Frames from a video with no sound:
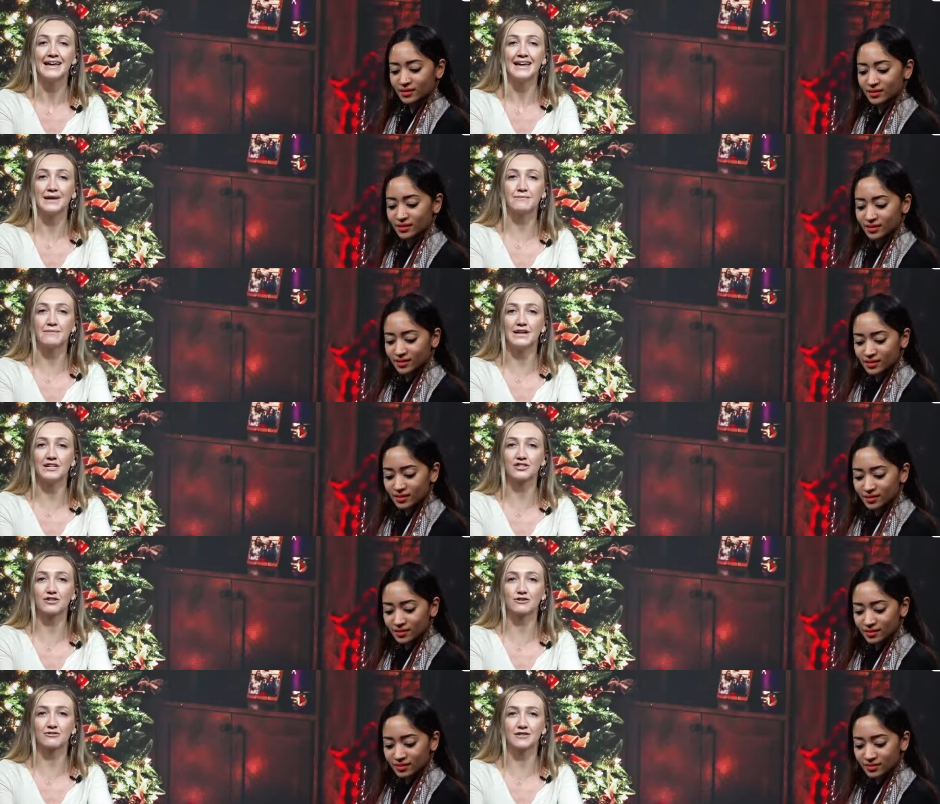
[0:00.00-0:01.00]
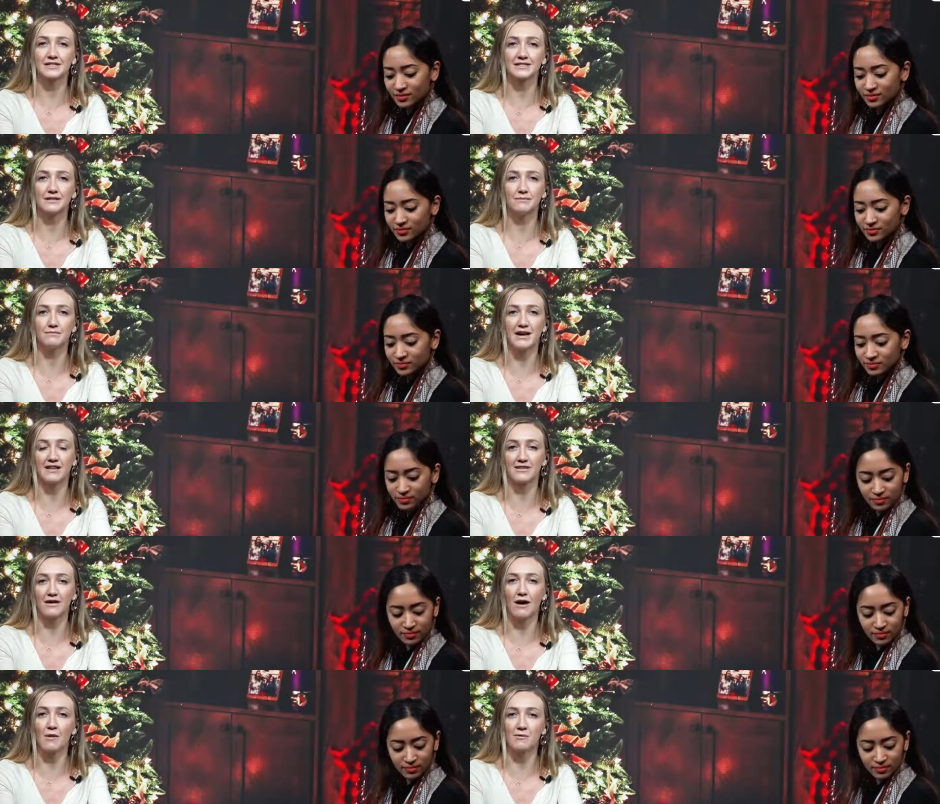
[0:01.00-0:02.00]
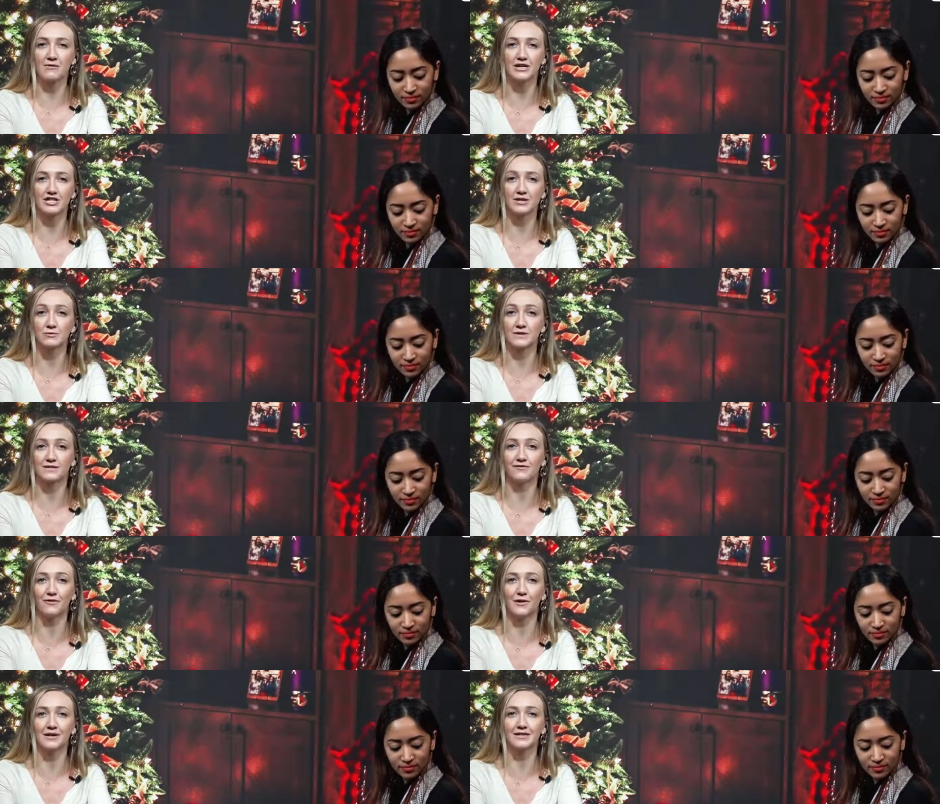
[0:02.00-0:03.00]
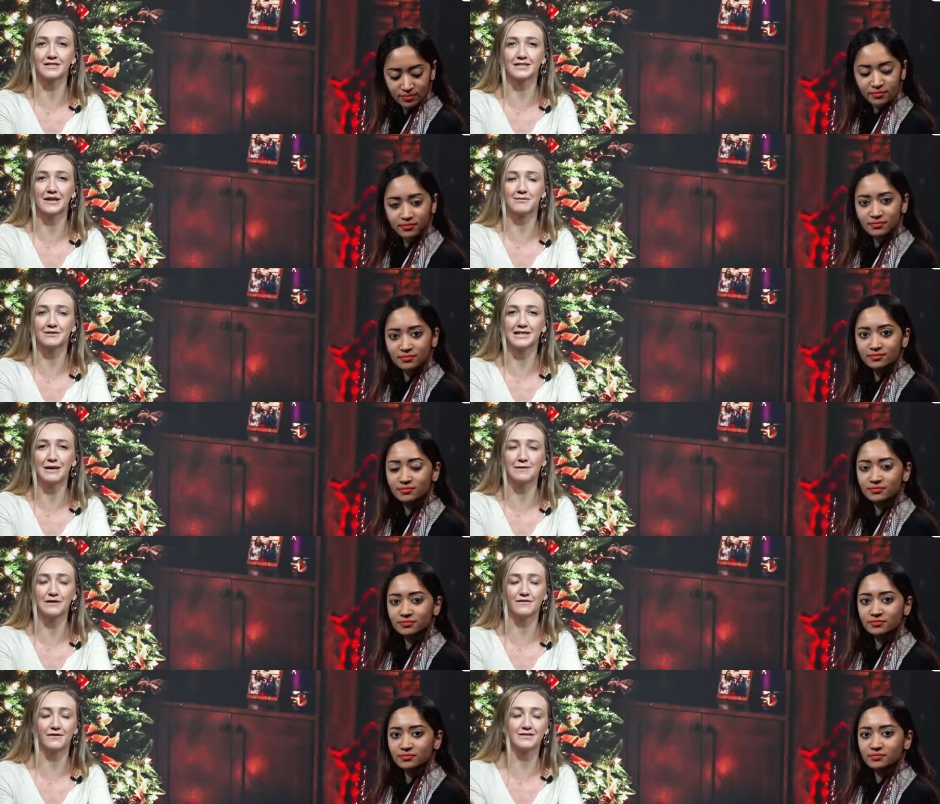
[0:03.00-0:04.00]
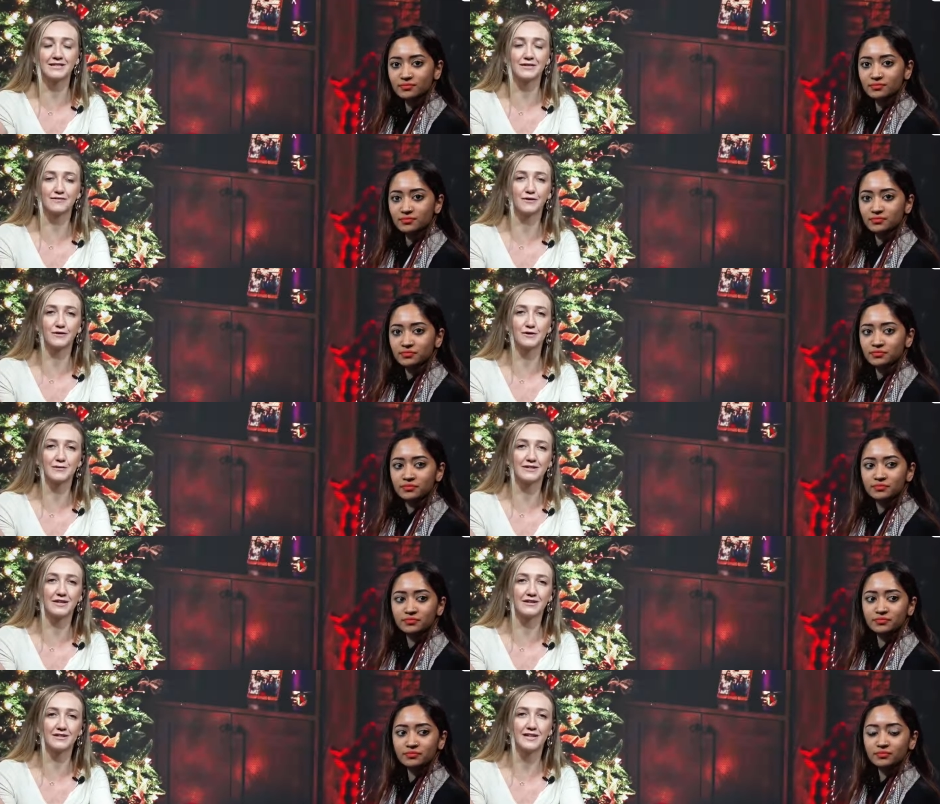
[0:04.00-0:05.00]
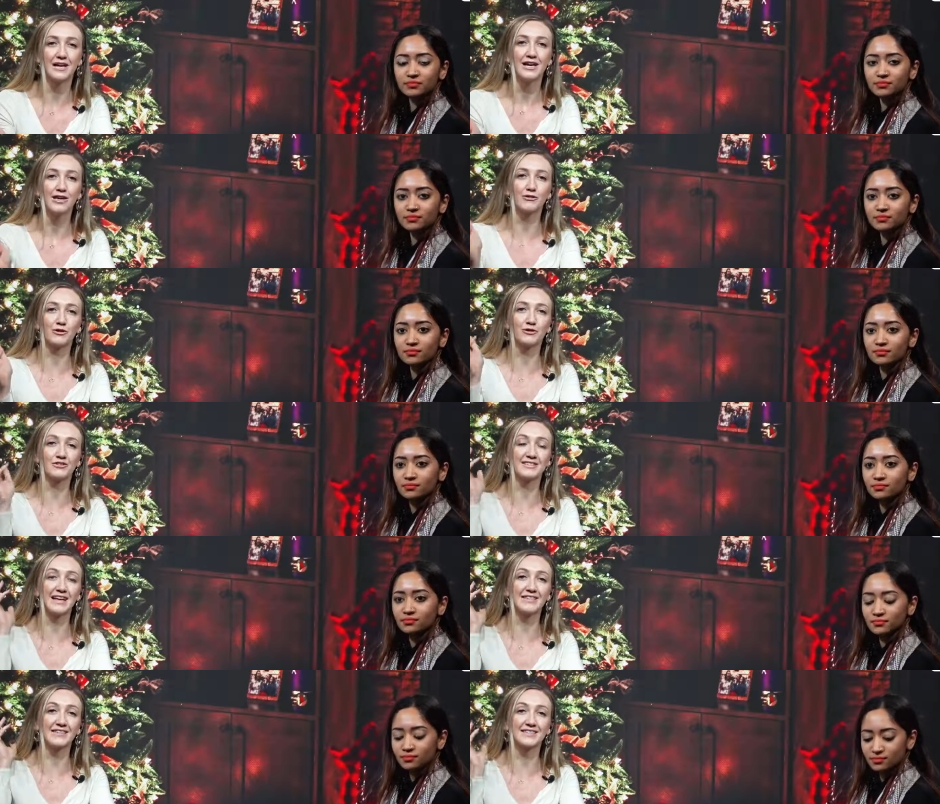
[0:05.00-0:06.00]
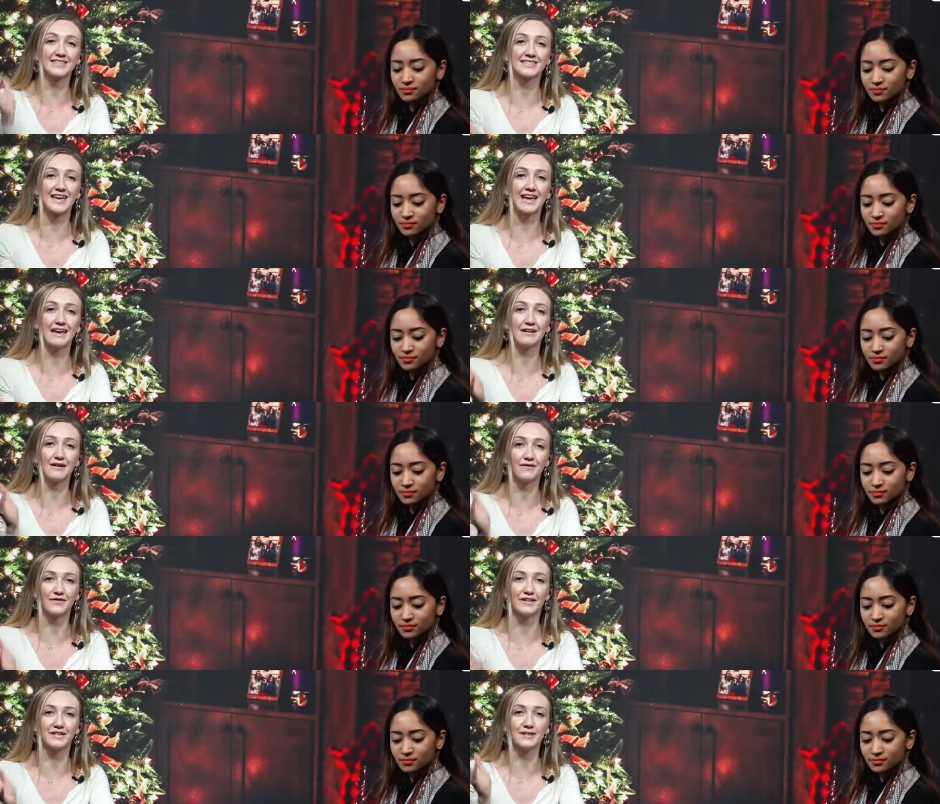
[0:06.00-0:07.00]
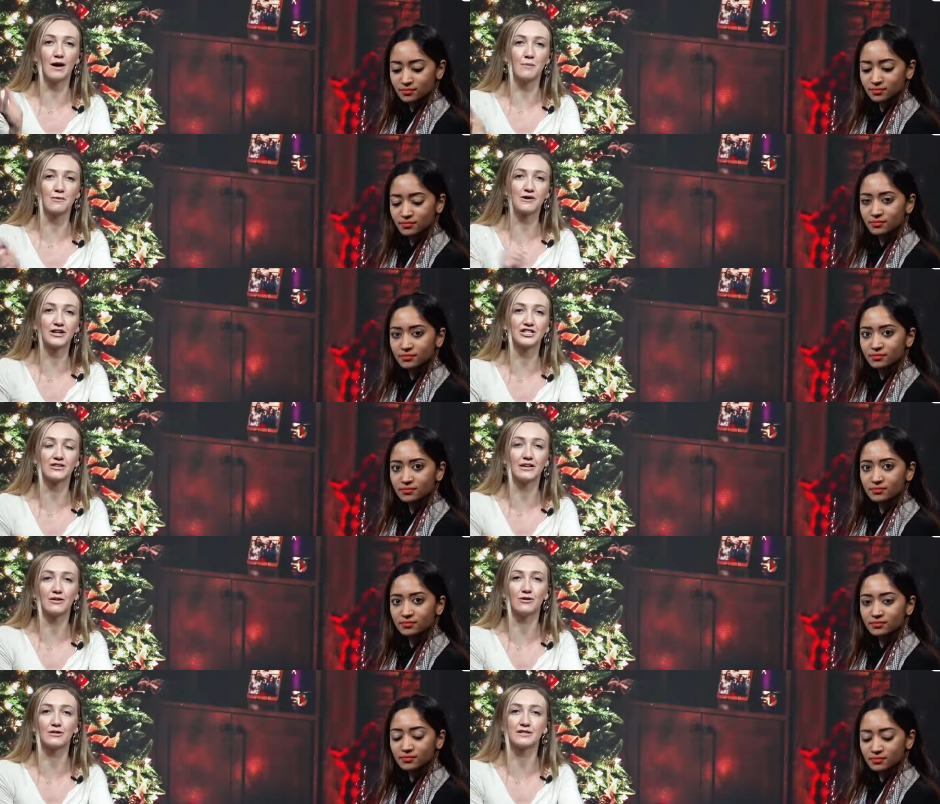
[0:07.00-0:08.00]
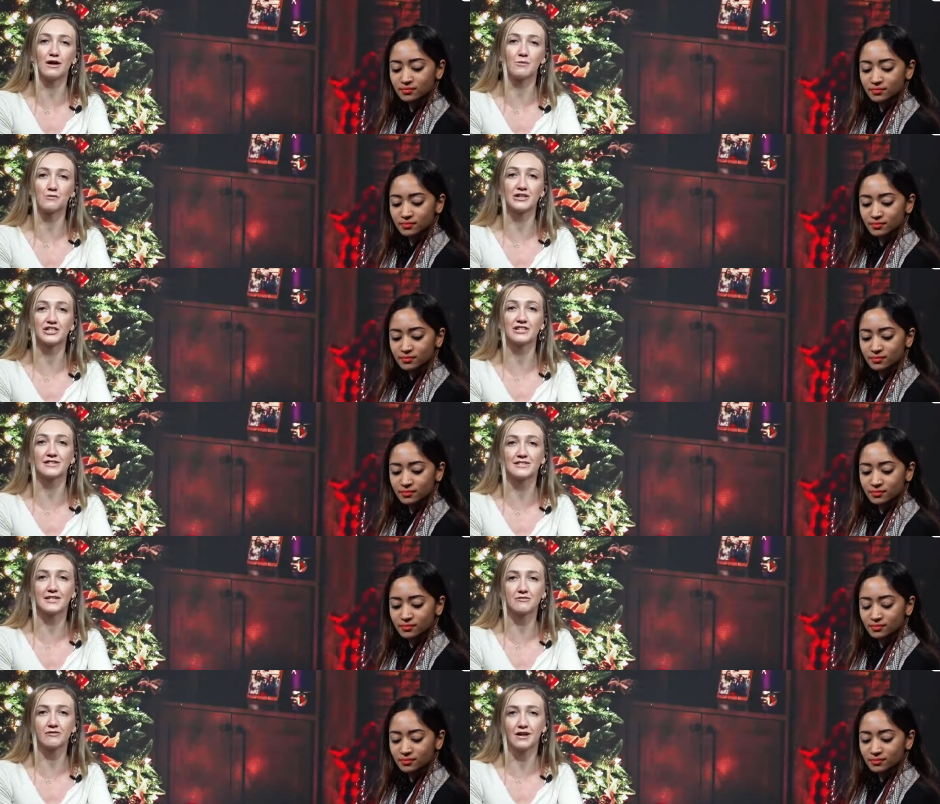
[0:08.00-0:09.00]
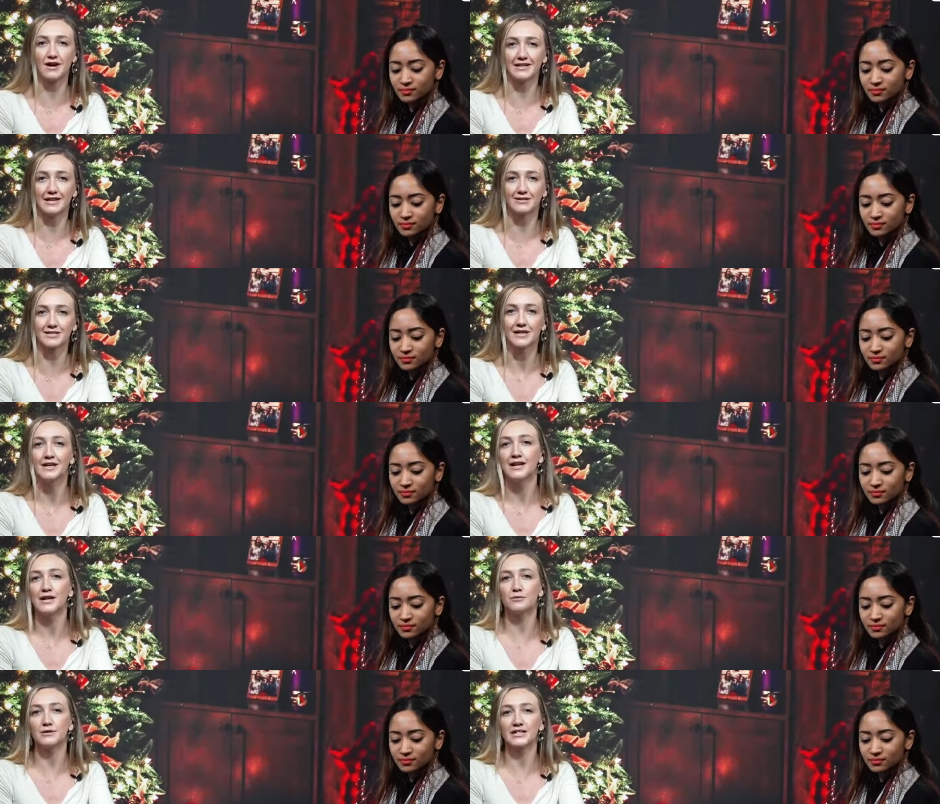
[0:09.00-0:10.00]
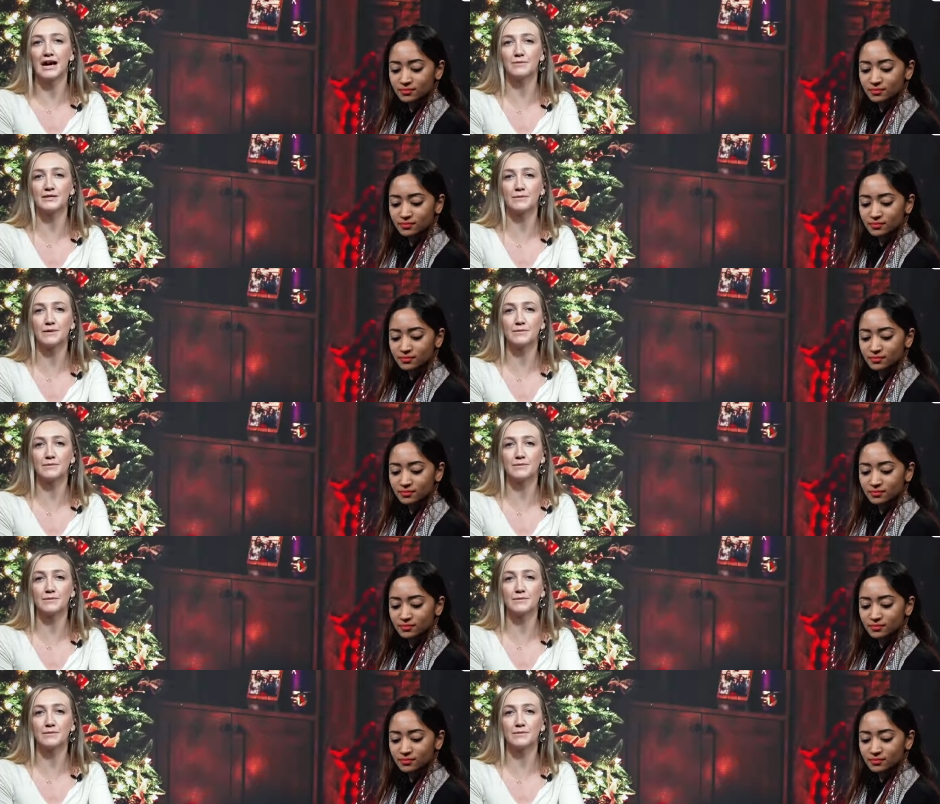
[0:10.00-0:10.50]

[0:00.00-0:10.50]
Speaker 1: A major crystal meth operation was foiled in Abu Dhabi. If you can see the photos beside us, you can understand the scale of this operation. They called it Operation Secret Hideout, in which Abu Dhabi